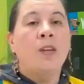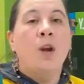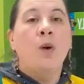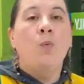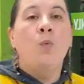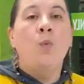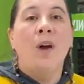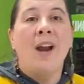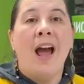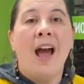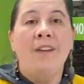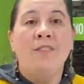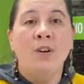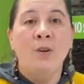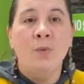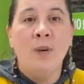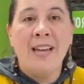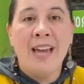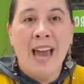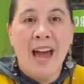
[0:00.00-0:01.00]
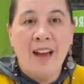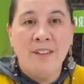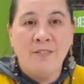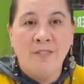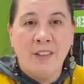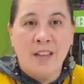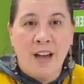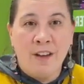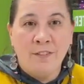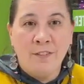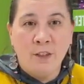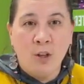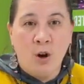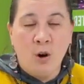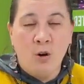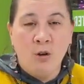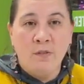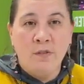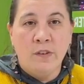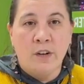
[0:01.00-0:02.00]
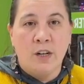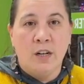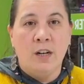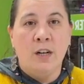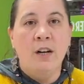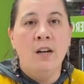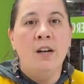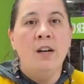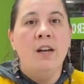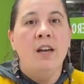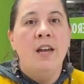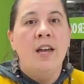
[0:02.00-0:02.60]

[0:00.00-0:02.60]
Whatever we have left over,